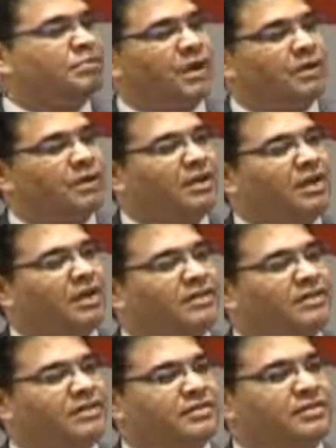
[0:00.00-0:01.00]
Power
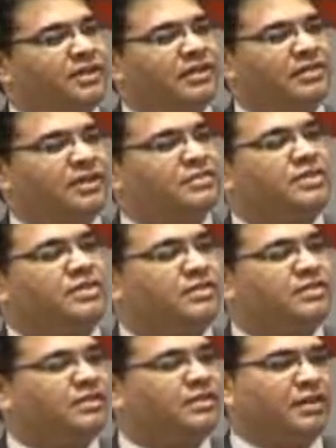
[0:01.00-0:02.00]
lines,
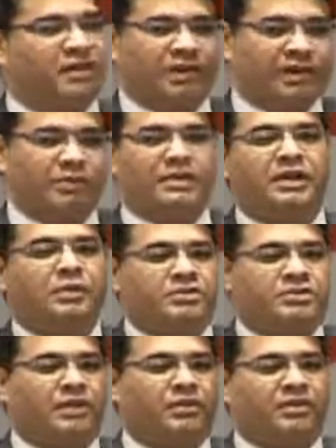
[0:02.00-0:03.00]
infrastructure, everything
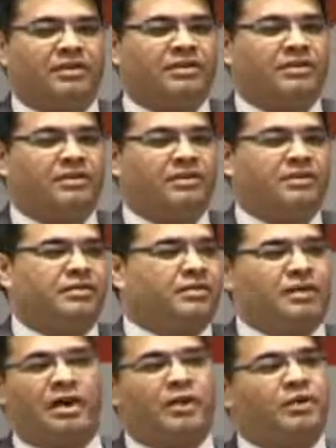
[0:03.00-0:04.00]
was down.
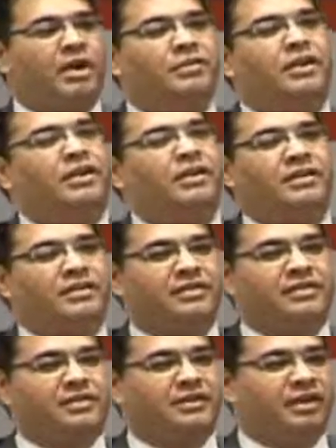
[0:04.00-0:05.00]
How to communicate?
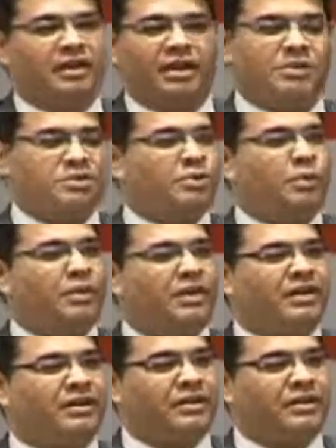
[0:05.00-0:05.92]
There was no way.